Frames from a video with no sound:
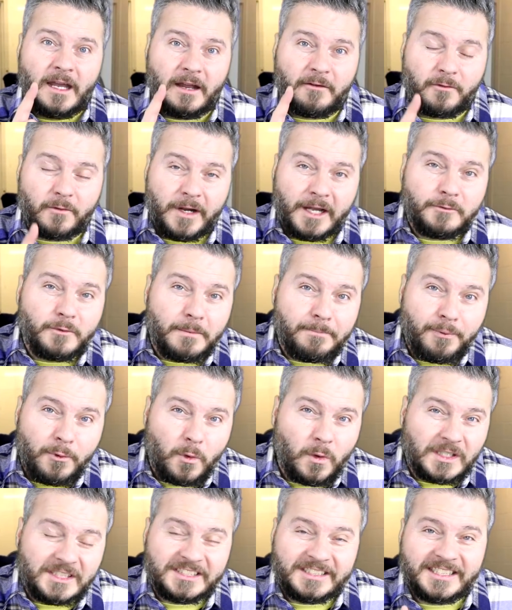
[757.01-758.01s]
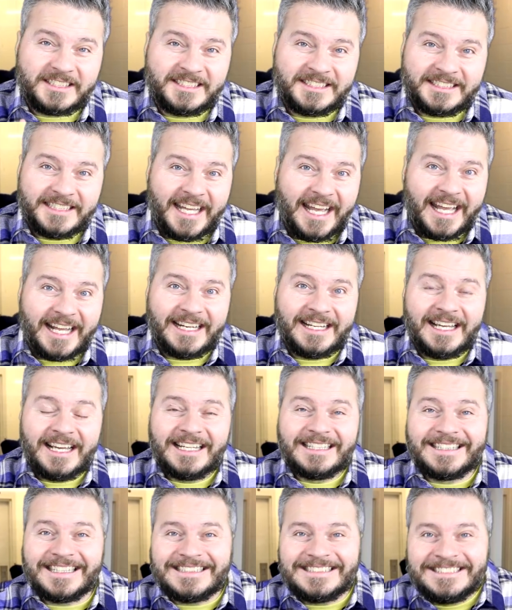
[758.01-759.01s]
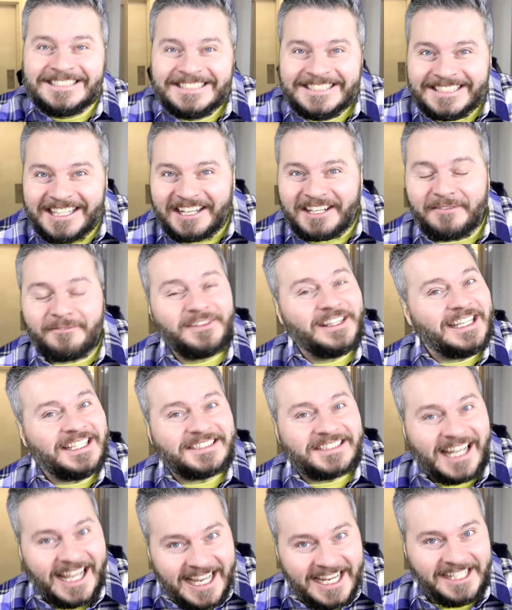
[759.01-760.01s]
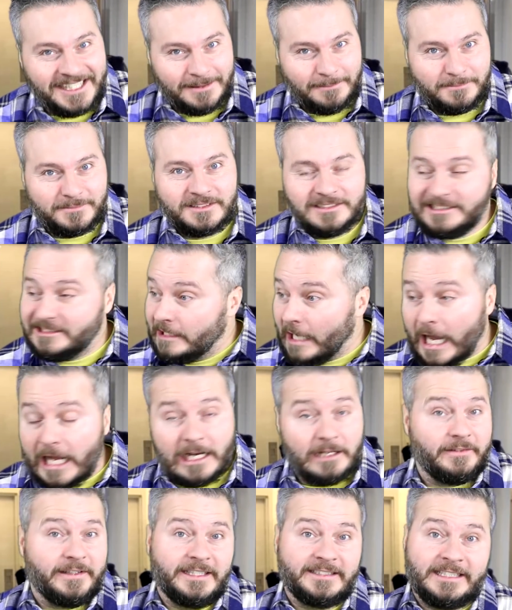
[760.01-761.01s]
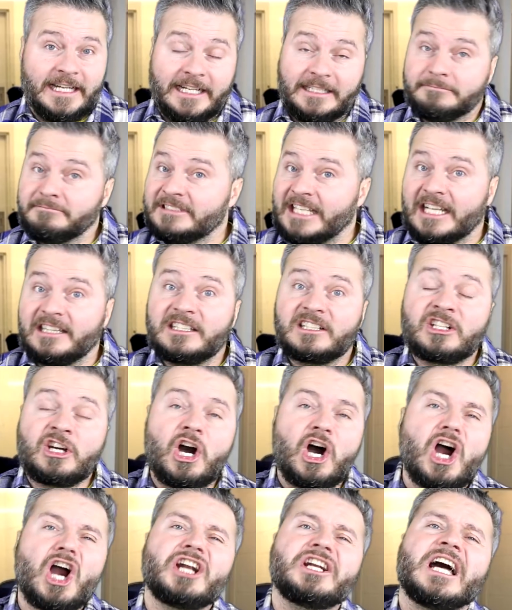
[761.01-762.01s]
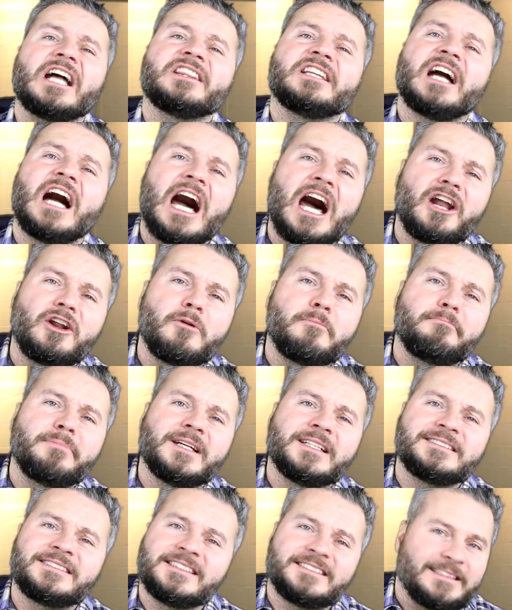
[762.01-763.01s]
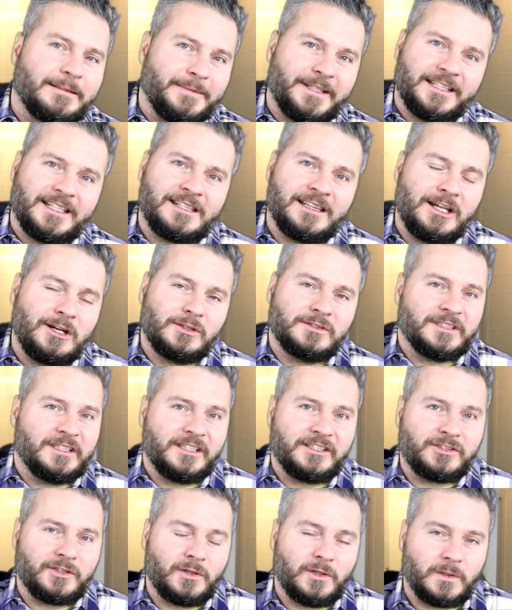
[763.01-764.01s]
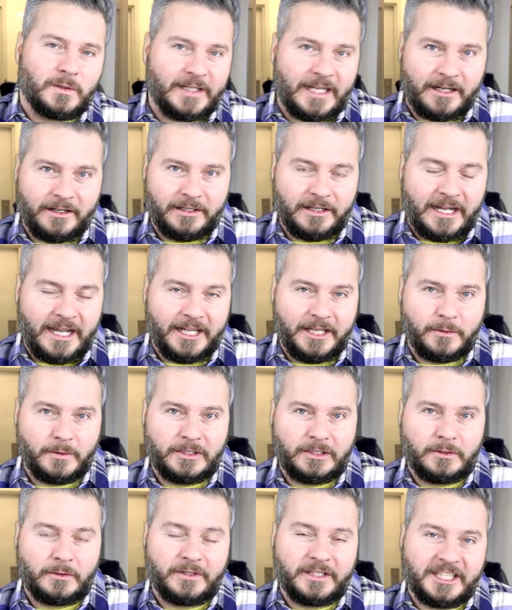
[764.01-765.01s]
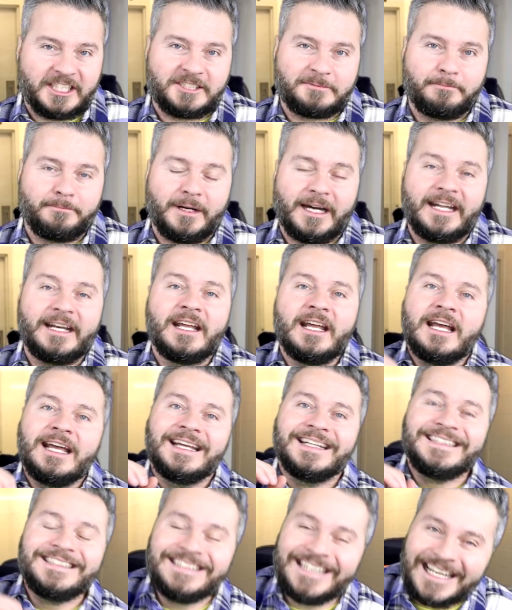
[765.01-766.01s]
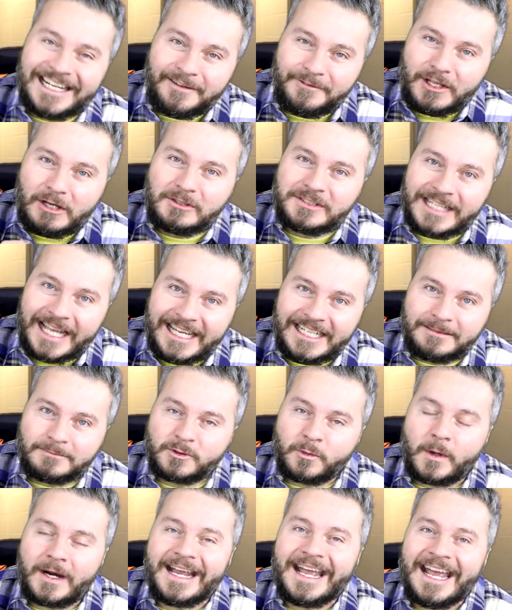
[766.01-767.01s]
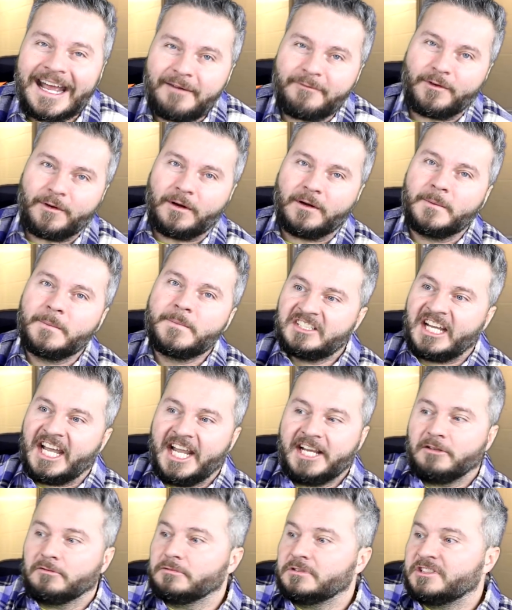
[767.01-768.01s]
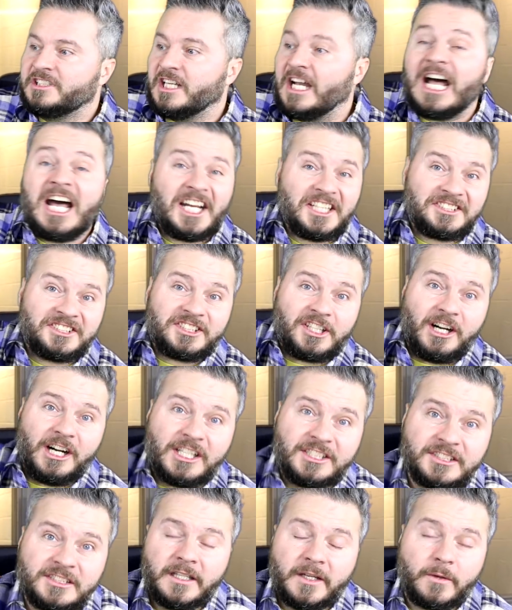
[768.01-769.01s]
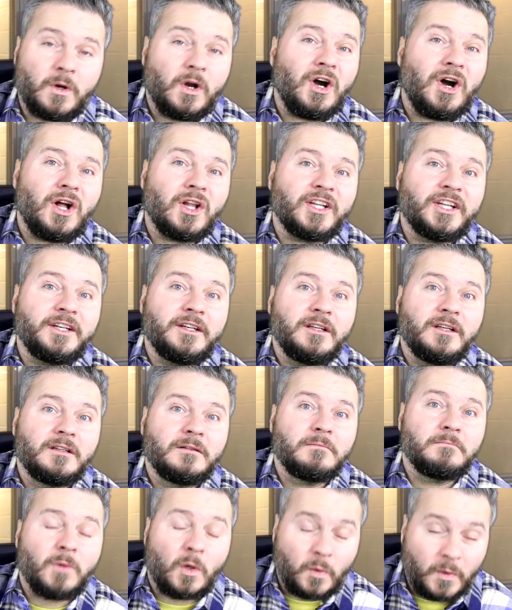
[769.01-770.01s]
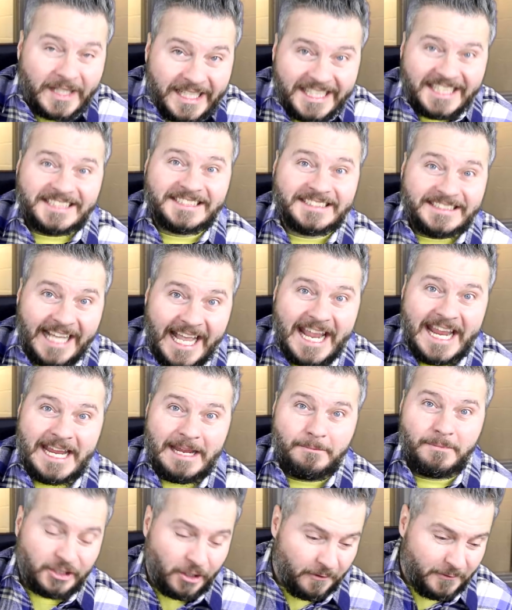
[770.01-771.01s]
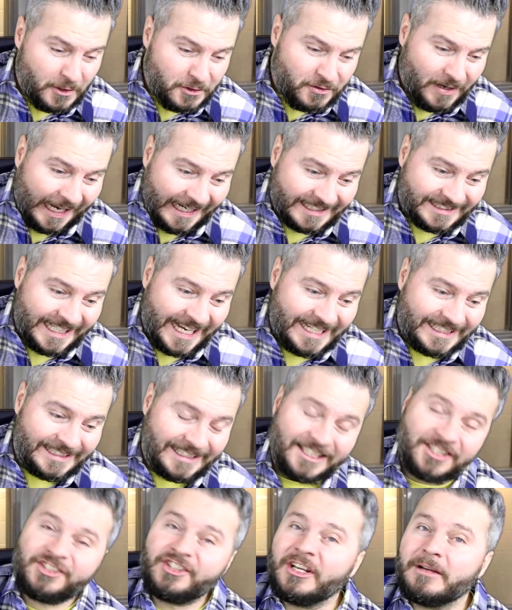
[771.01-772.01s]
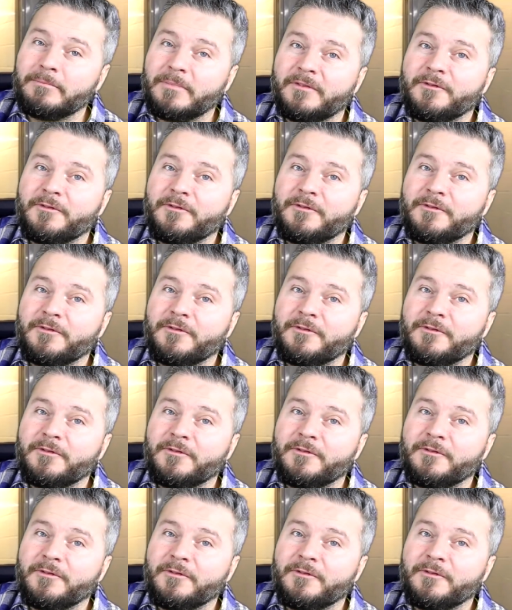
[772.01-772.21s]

I've read reports that said that none of these items, none of these items, not the car, not the auto business, I mean, the clothes and the jewelry, I don't know how you would do this, but none of those items were ever titled to Hot Sauce. They were all in Marie's name. So if you try to take this shit